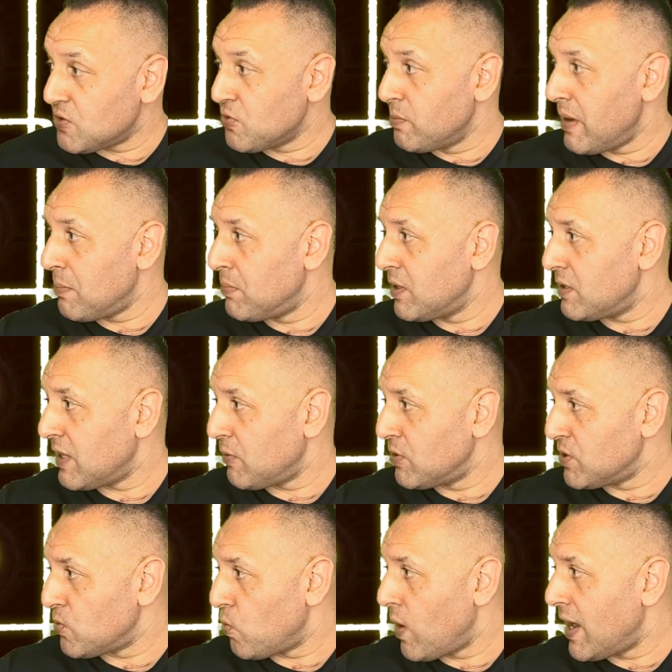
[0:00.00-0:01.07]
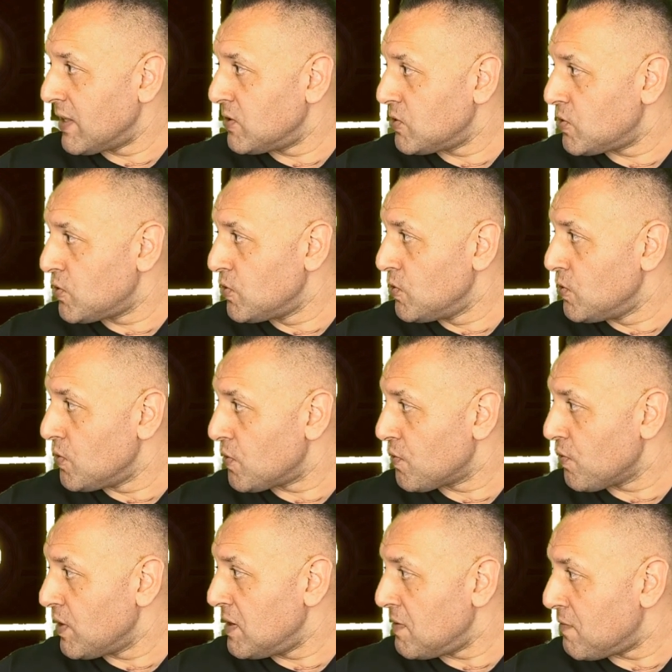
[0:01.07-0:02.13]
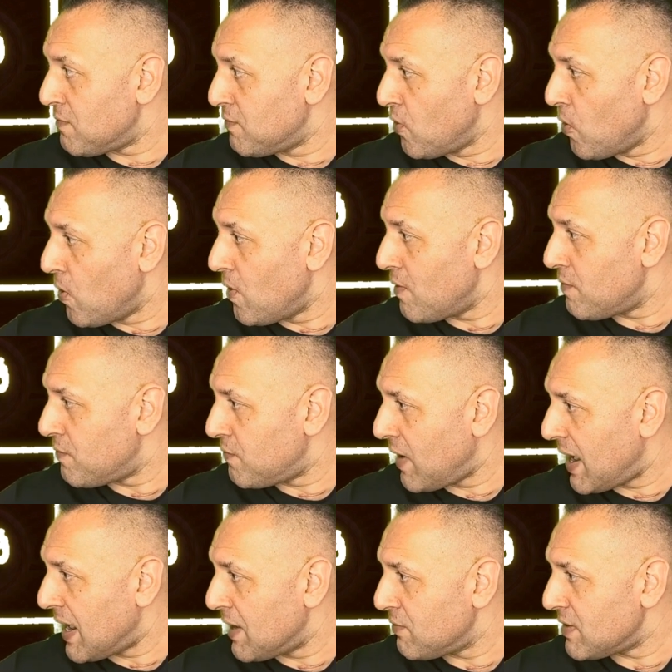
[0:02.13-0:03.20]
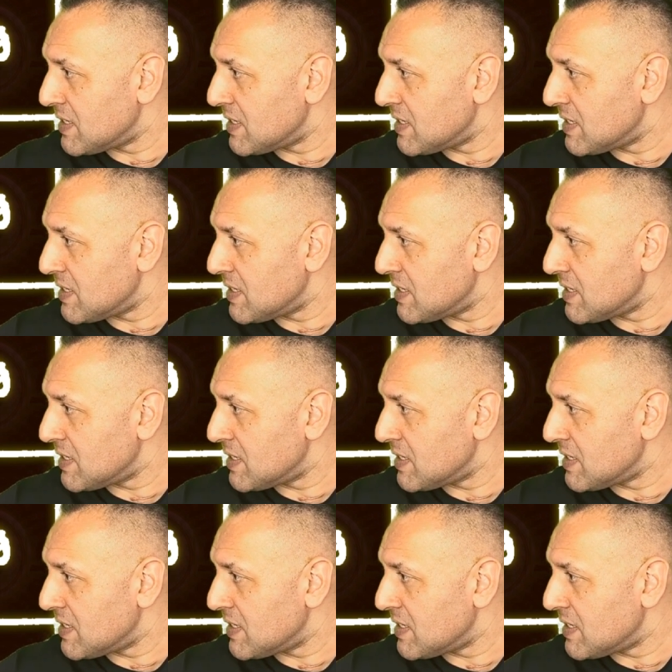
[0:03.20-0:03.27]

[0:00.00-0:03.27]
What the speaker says: remember that was 1, 2, 3, 4, 5,